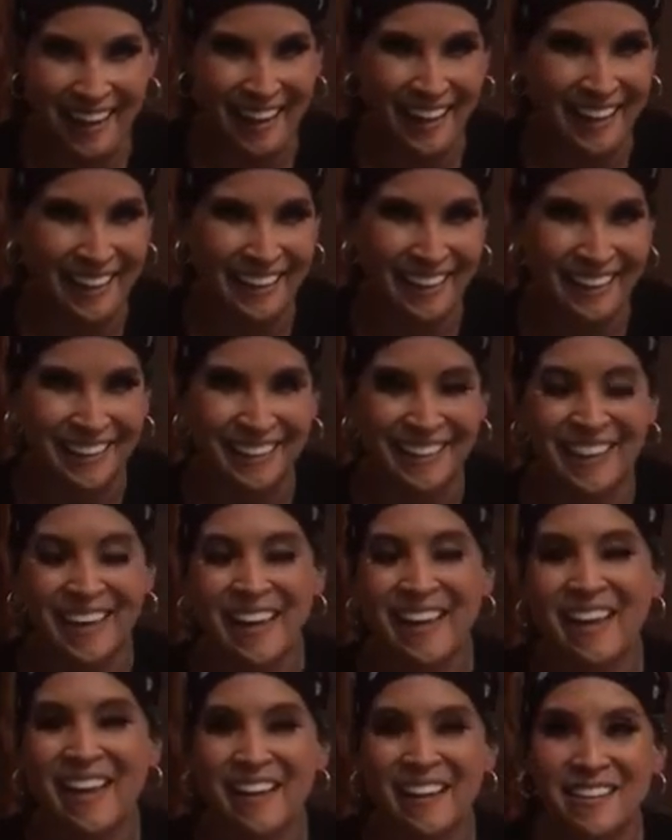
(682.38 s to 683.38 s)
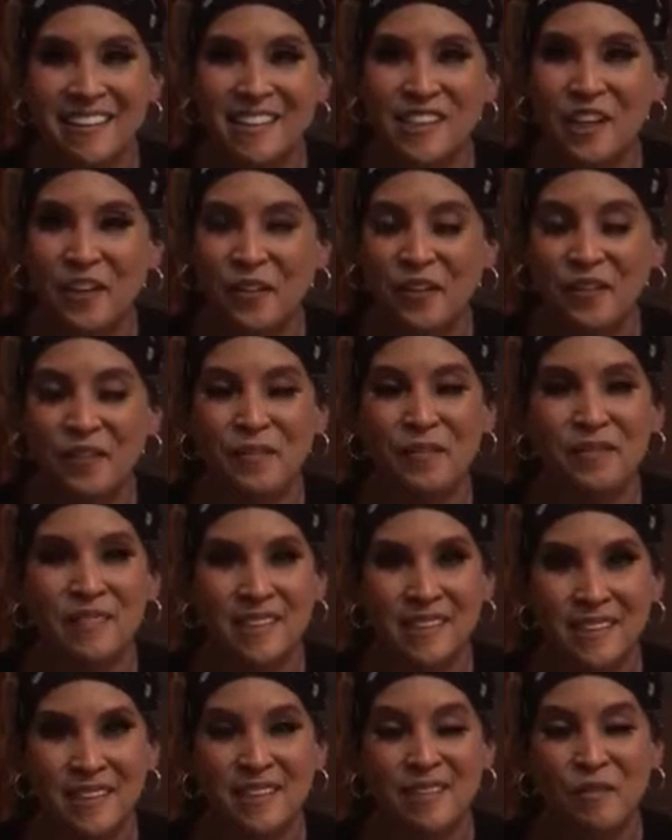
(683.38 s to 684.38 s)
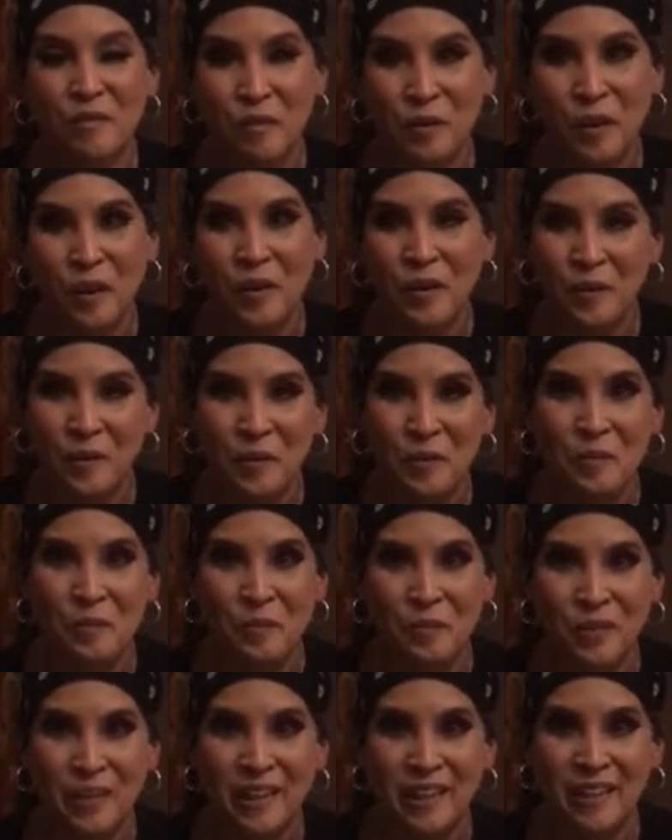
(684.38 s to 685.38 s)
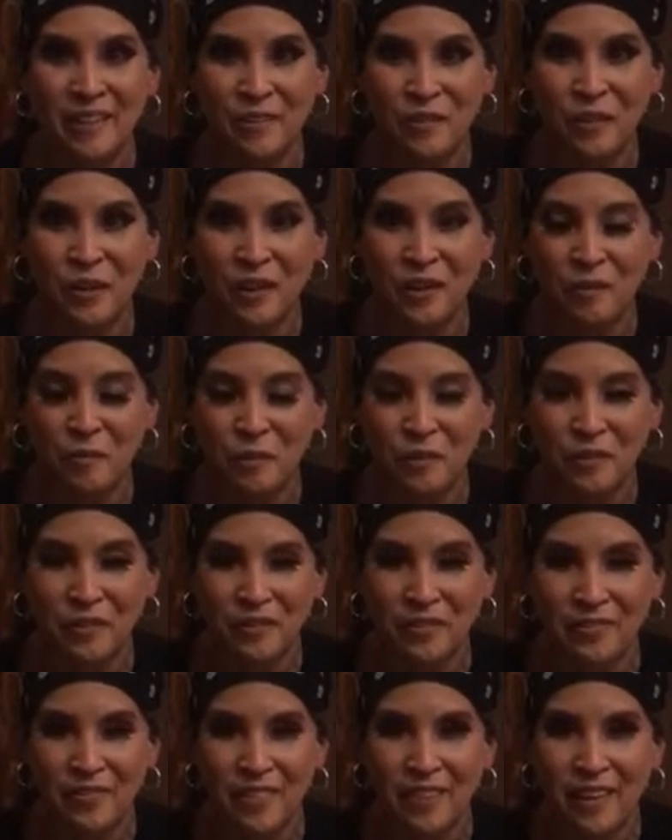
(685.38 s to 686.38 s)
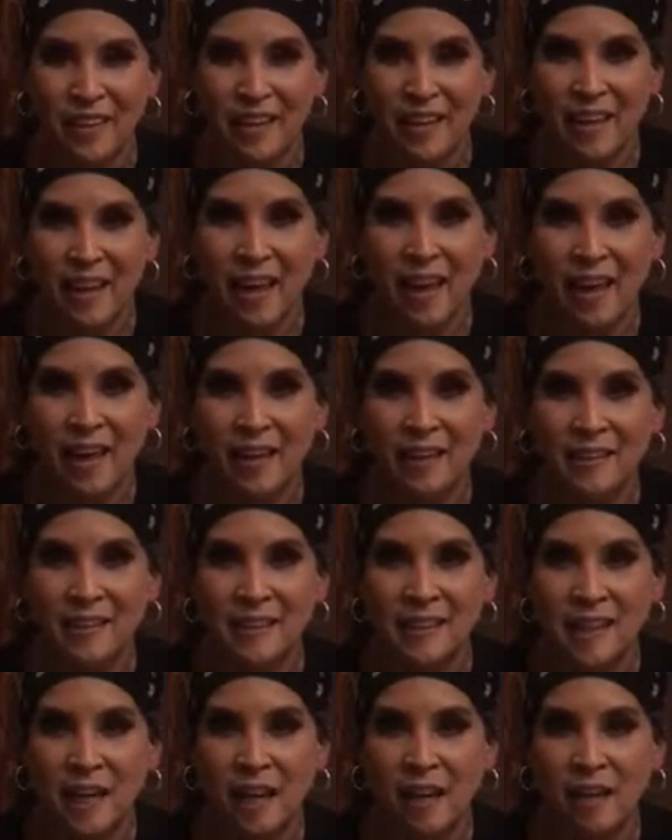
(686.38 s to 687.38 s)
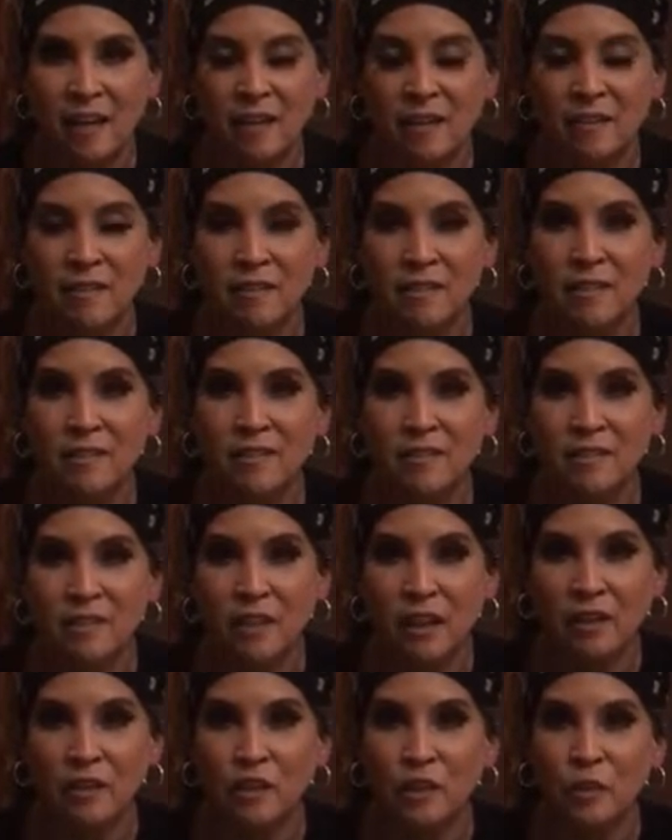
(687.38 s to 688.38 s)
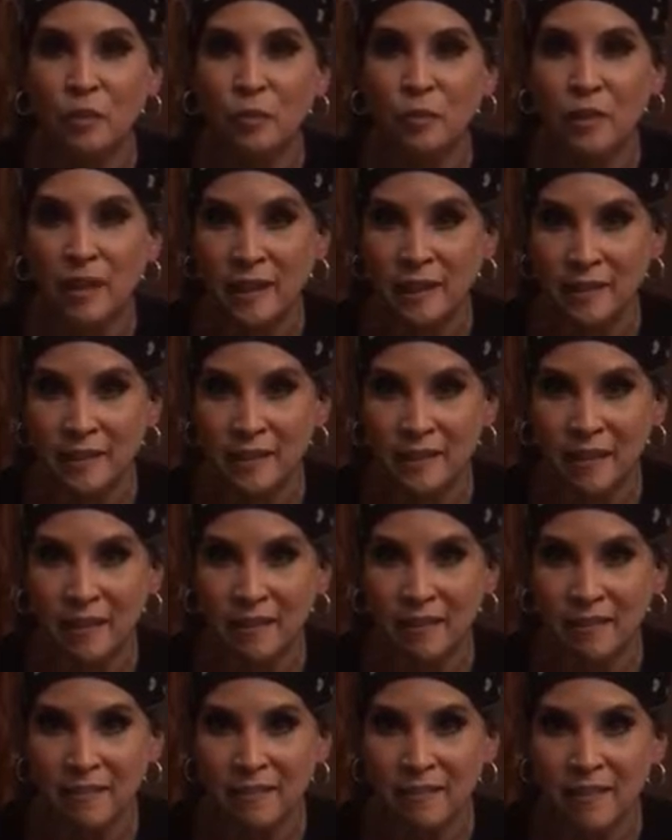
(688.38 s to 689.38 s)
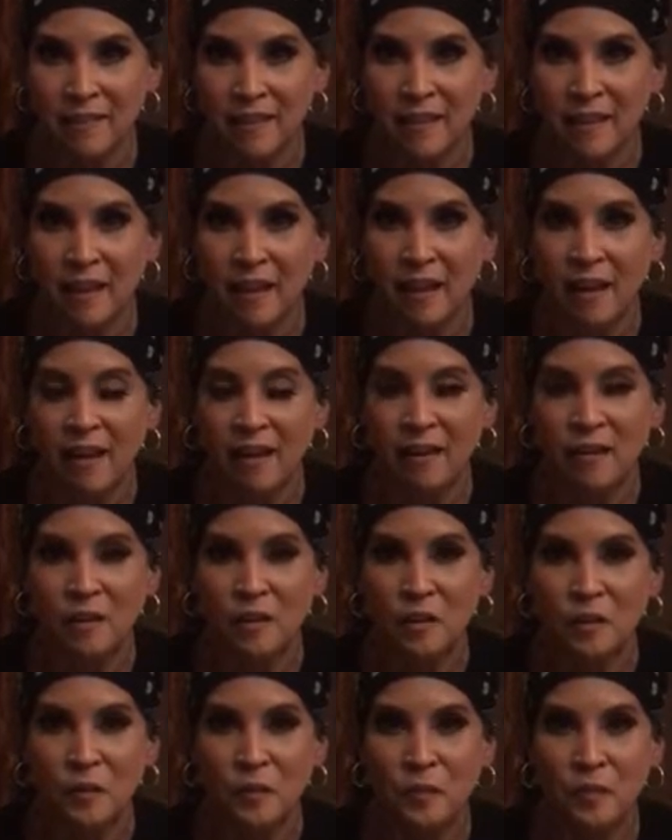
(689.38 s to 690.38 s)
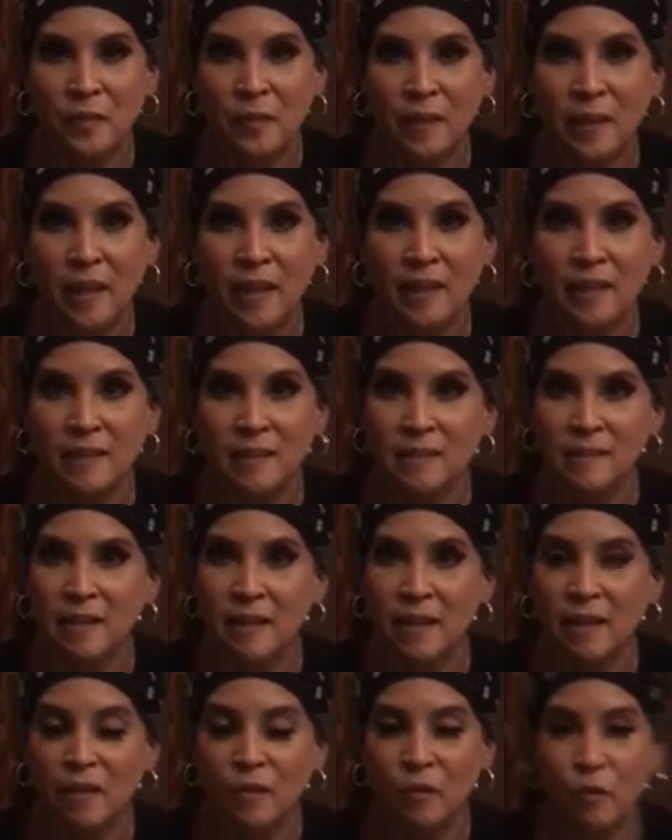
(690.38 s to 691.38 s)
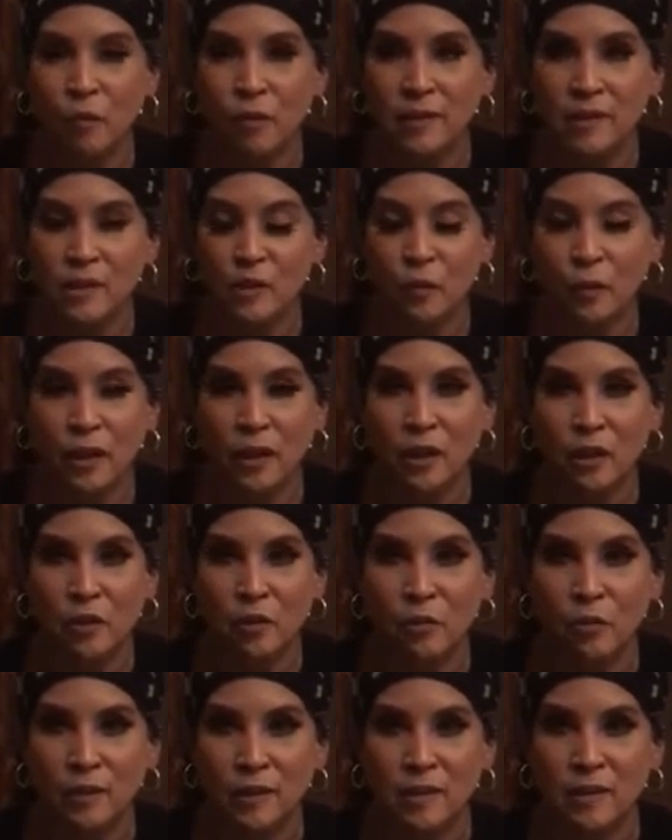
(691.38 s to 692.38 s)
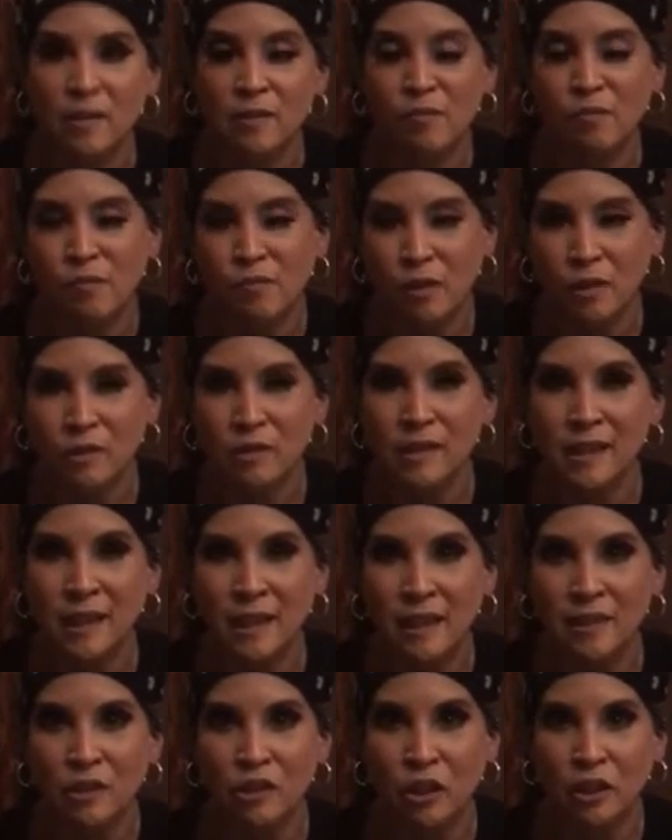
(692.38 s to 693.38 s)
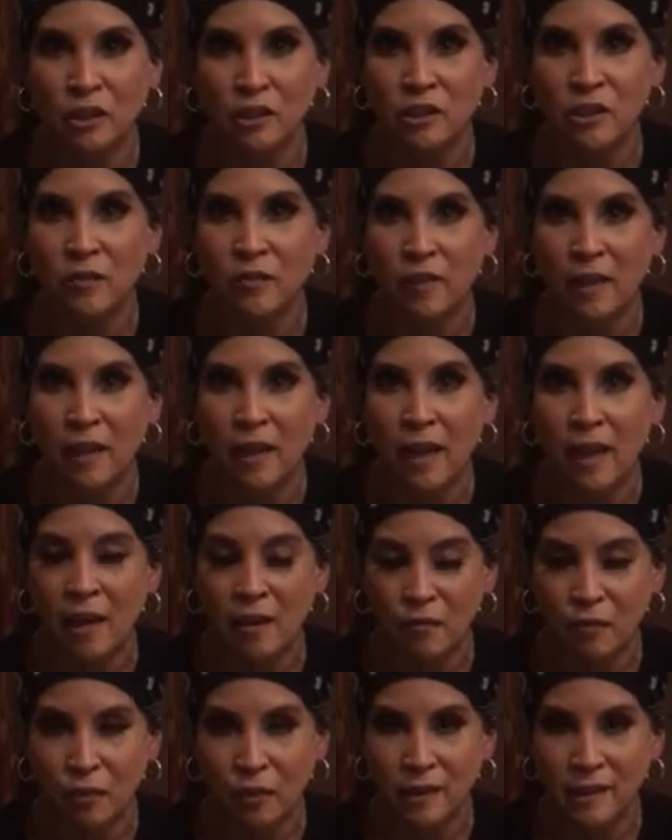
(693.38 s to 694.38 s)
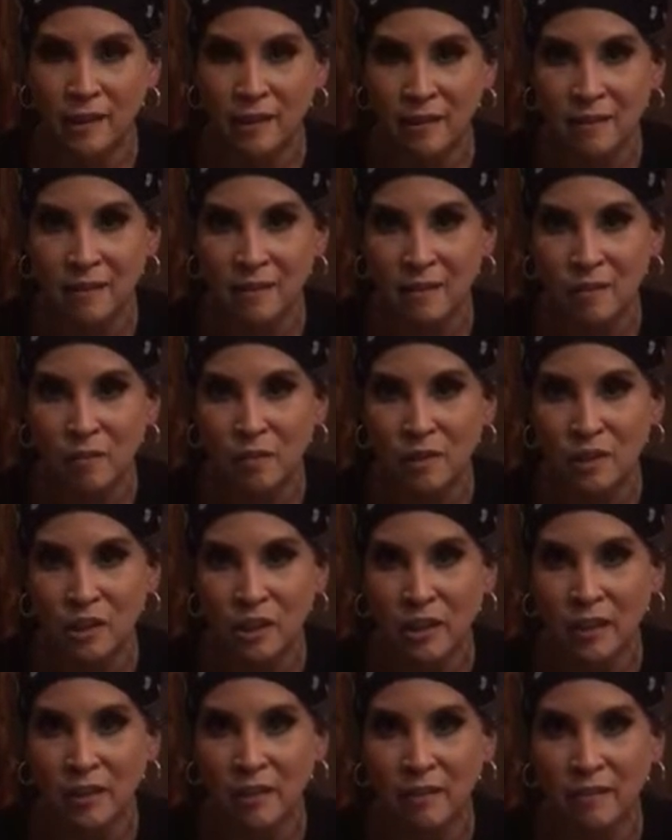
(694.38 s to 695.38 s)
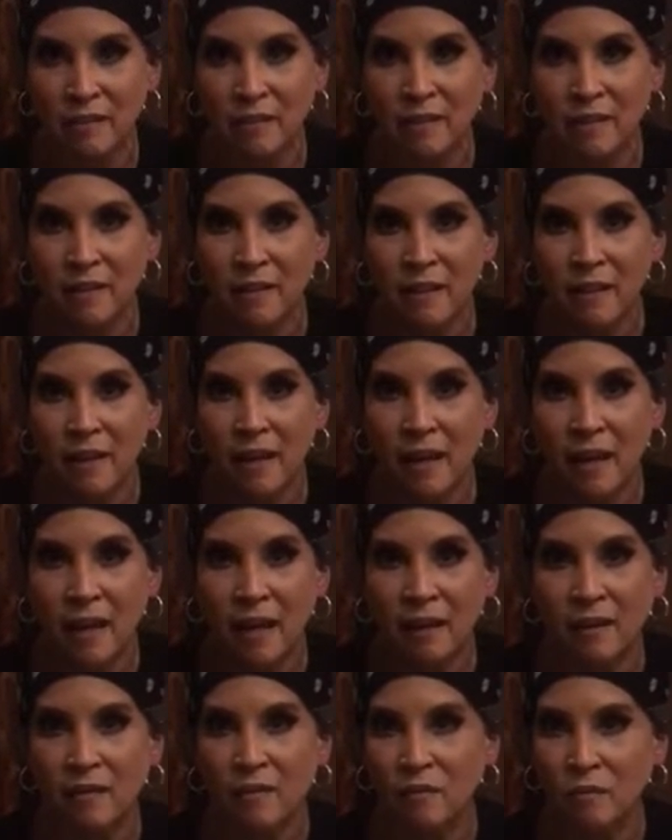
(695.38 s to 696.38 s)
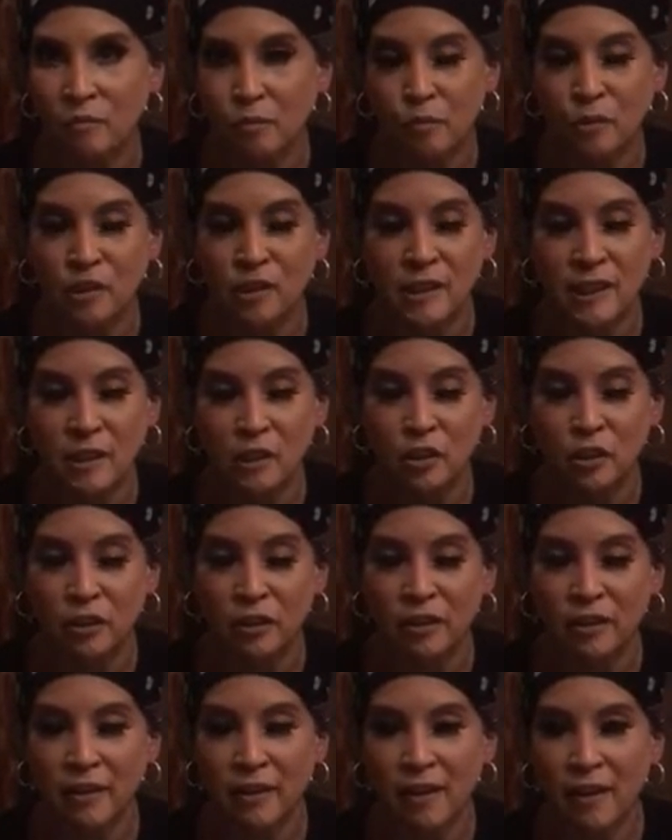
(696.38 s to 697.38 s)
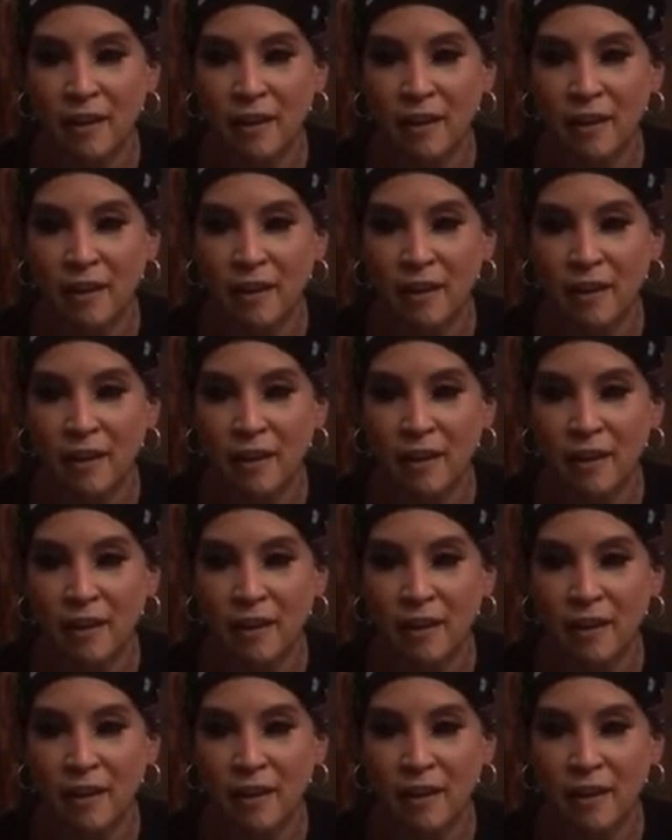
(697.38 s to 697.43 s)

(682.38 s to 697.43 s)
Yeah. So it was pretty incredible. And Dr. Prieska, he was the one who was mostly in charge of the apheresis machine and procedure.